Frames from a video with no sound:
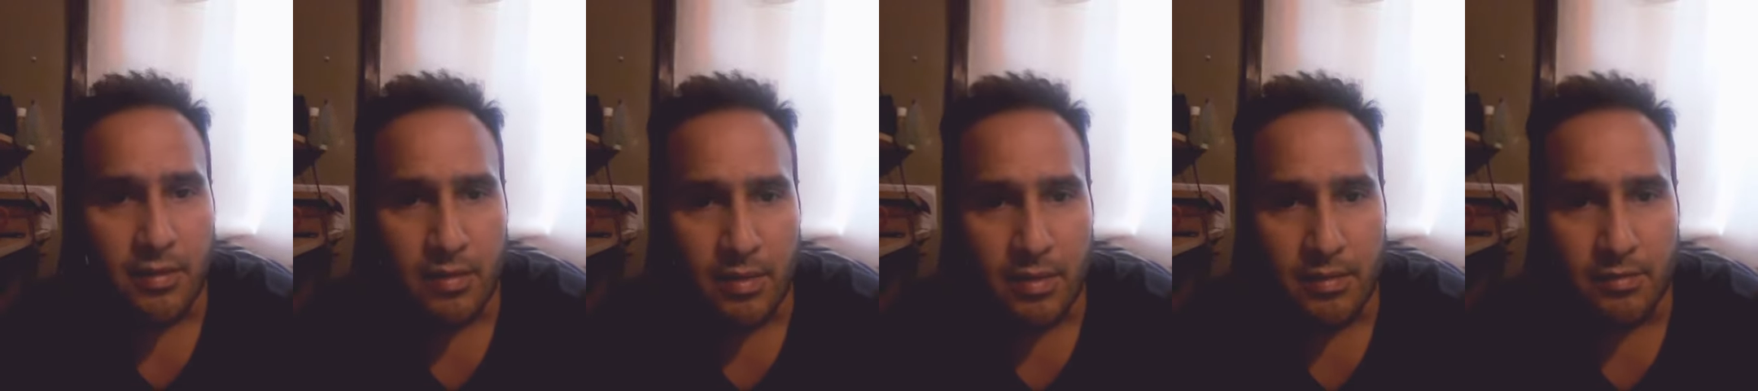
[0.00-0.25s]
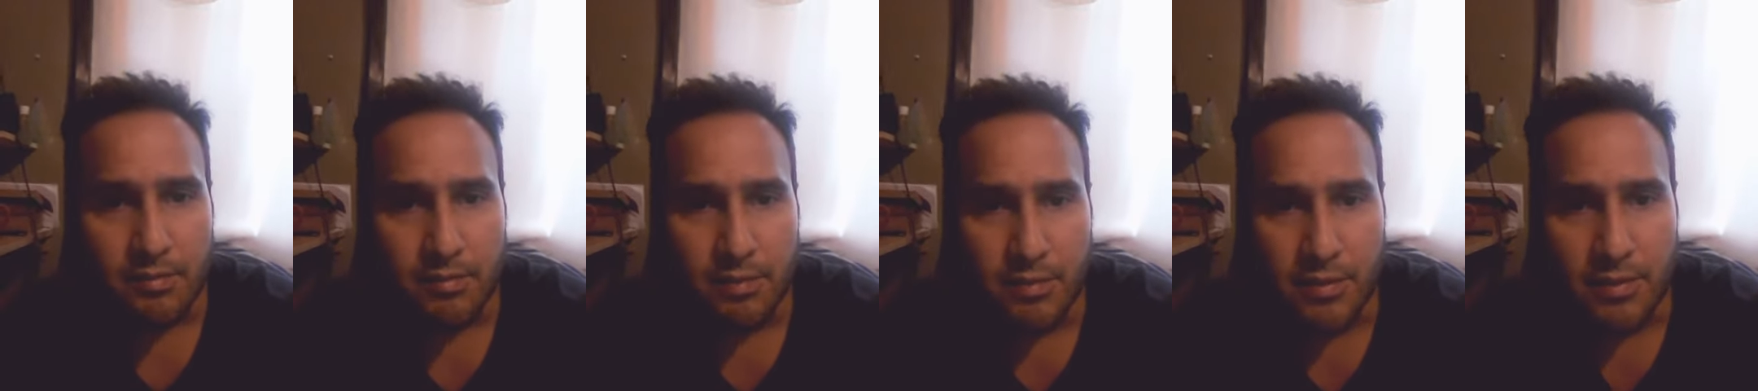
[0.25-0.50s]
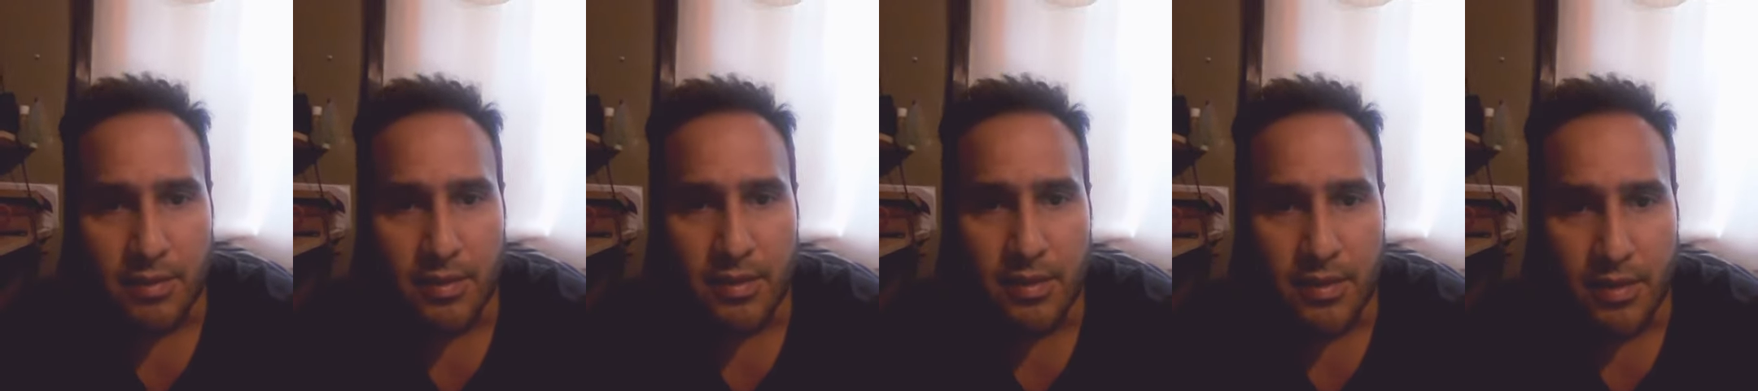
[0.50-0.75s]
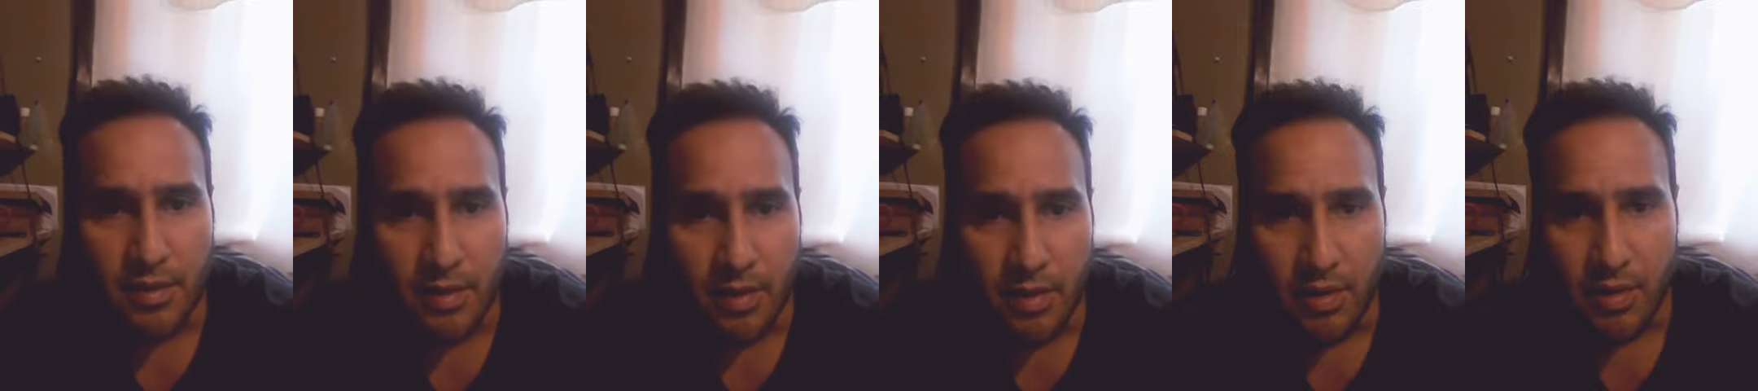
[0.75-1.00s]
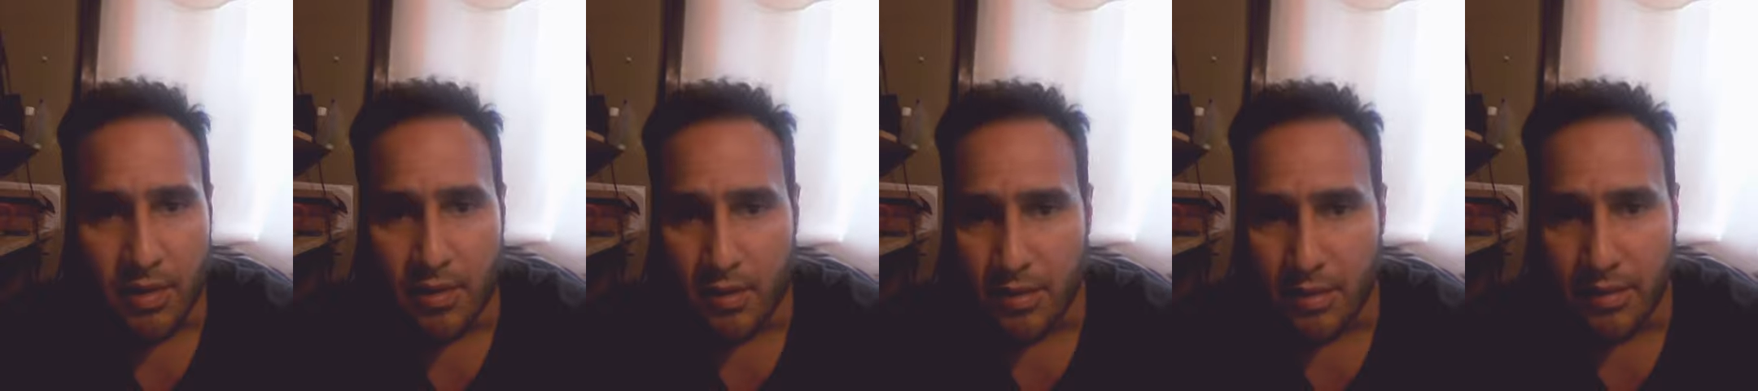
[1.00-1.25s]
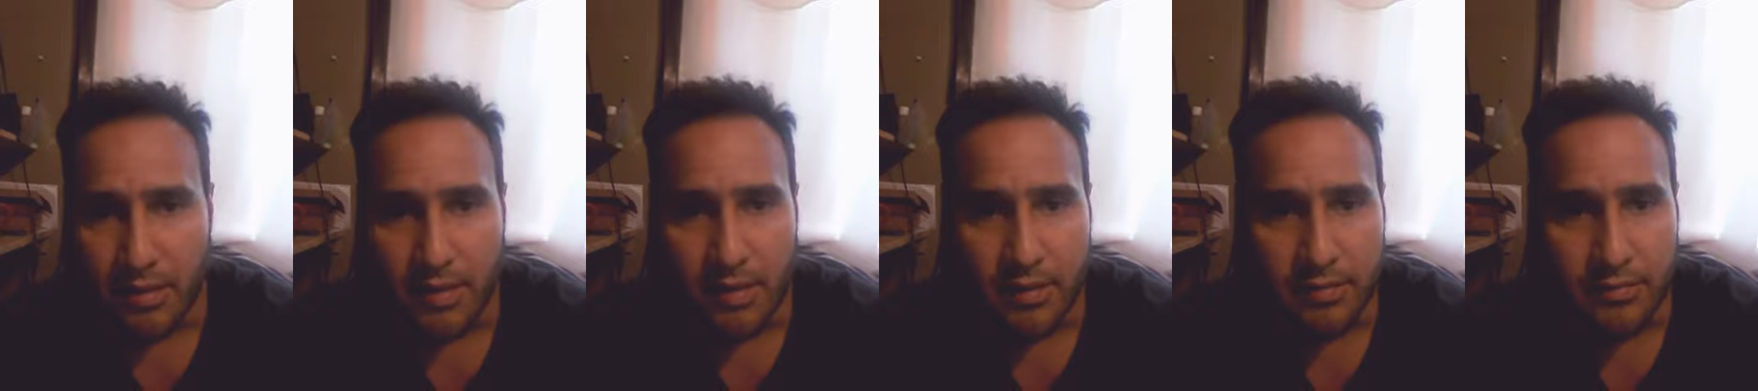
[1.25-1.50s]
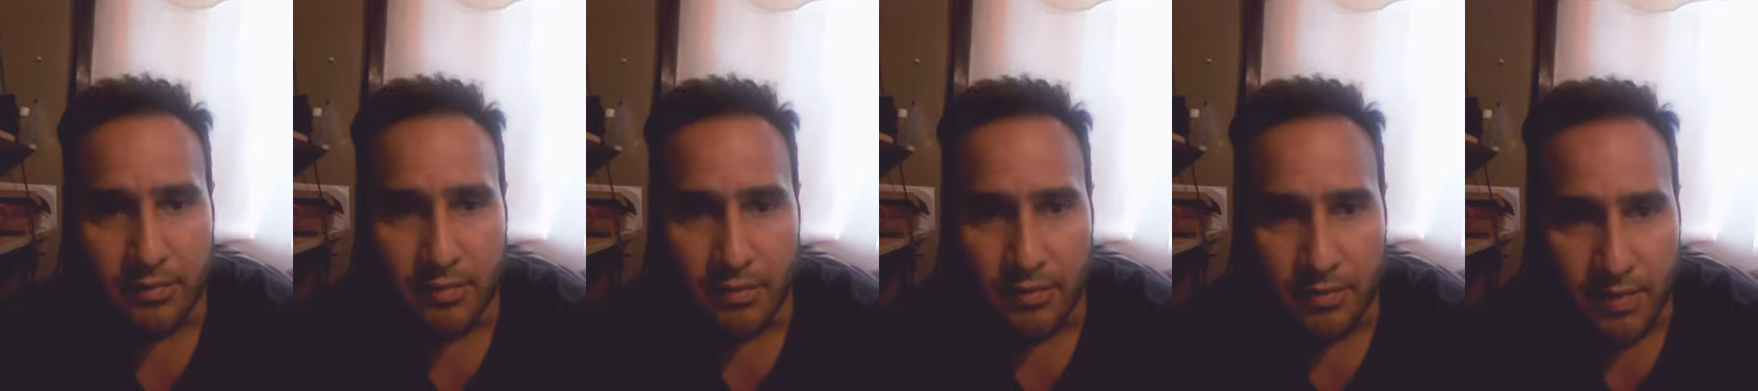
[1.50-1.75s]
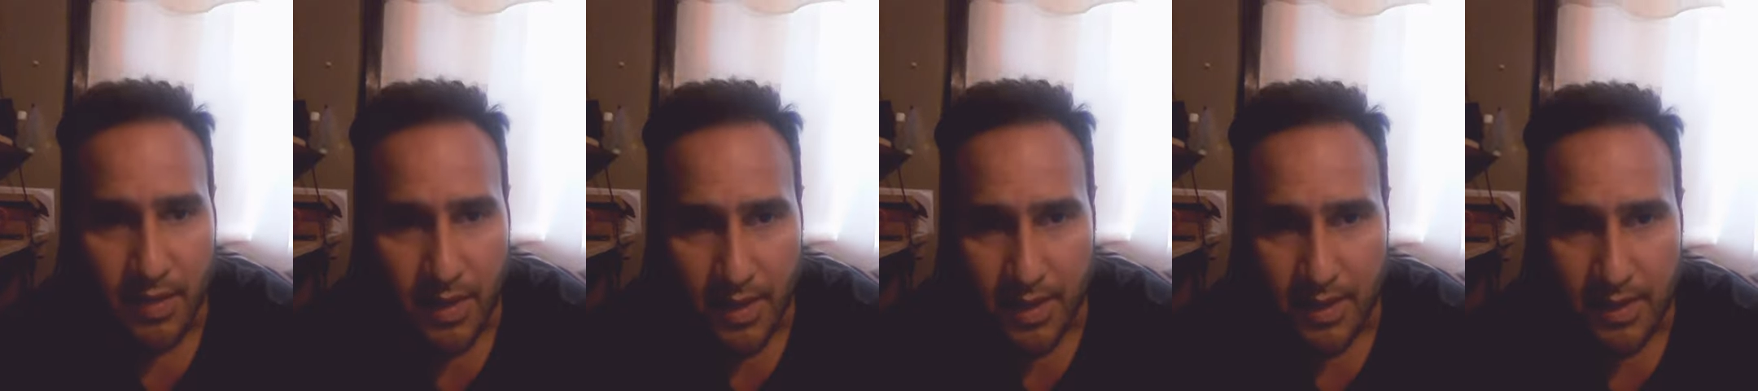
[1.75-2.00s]
inputting the yaw, left or
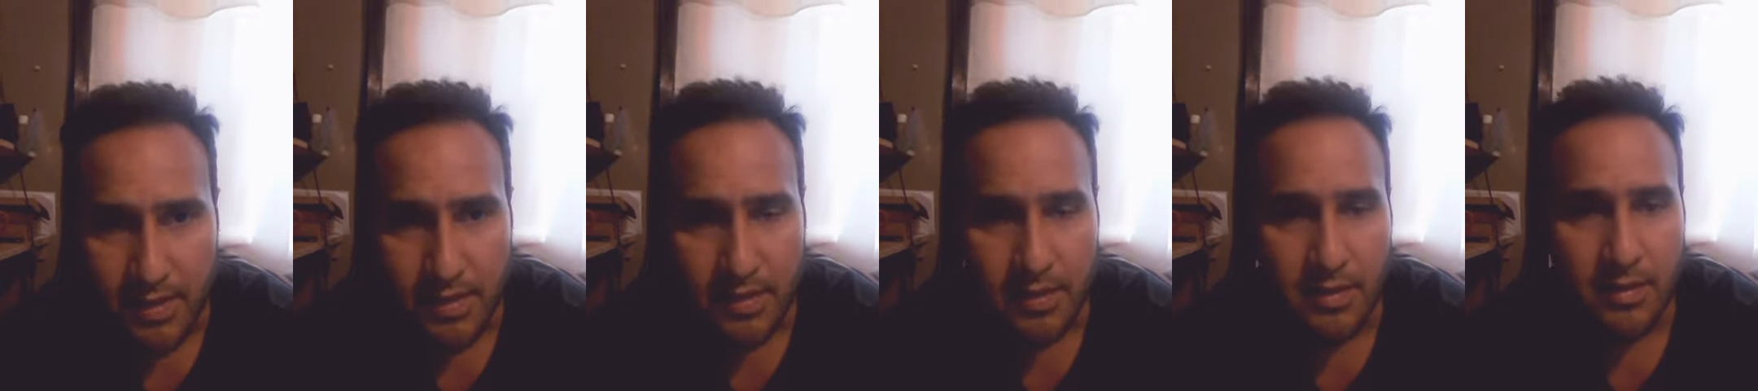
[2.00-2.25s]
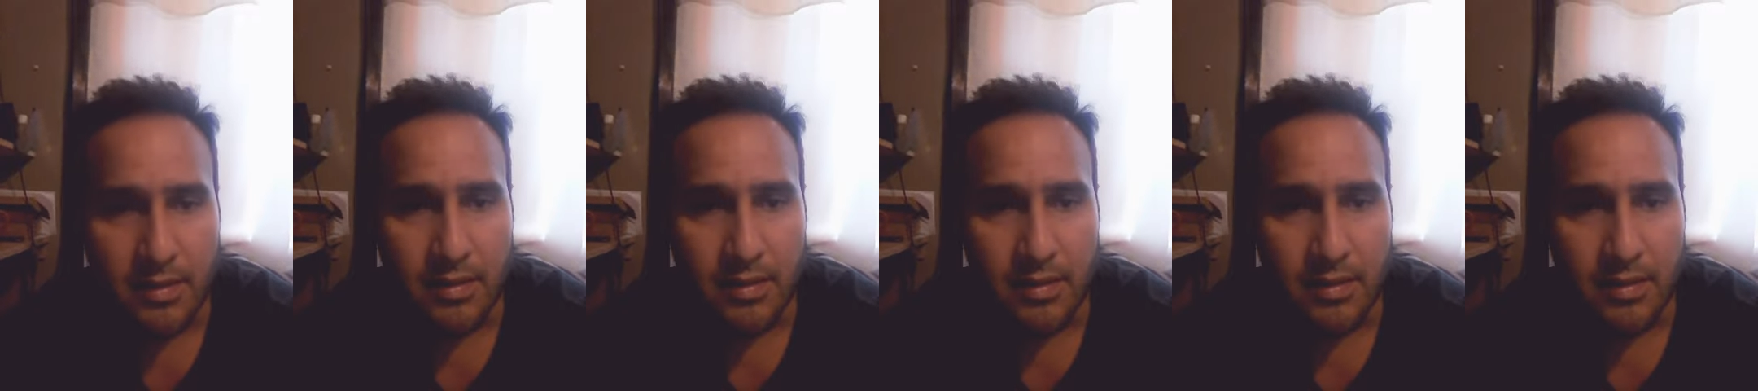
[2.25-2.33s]
right.